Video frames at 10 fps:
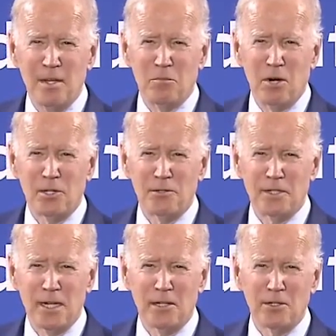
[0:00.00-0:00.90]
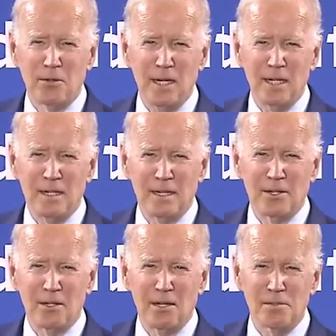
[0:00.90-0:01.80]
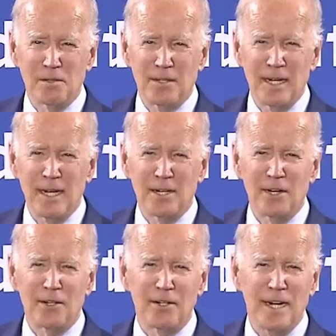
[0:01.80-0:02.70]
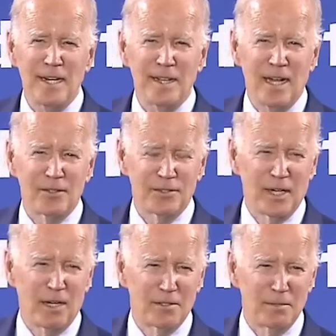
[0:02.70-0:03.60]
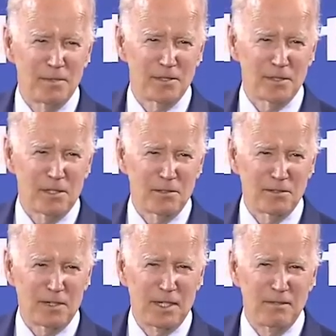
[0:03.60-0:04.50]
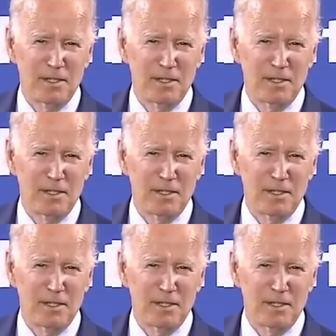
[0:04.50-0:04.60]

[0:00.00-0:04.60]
Marjorie Taylor Greene and her husband, they got $180,000 in business loans forgiven.